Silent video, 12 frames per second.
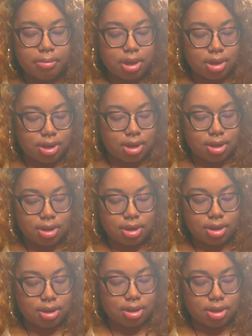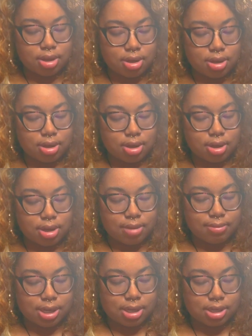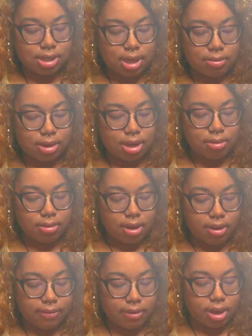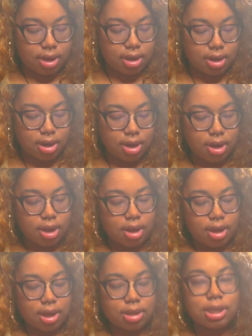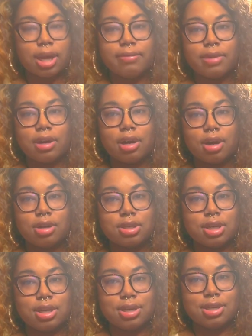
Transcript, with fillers: But look, I'm gonna need this tape to come off here it's like very hard to get